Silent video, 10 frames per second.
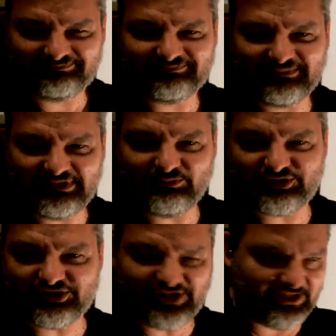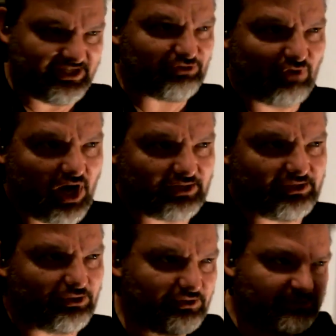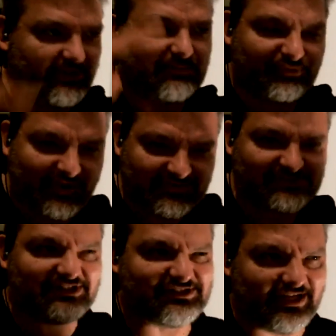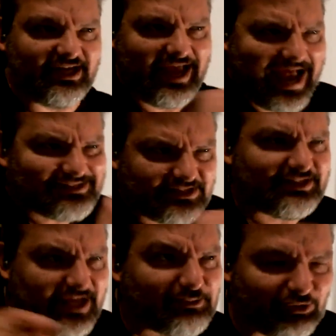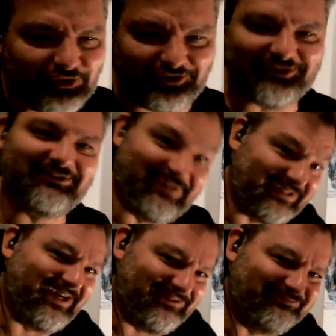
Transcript: which he said In Rocky Hood, and in parentheses he said as in neighborhood. Like I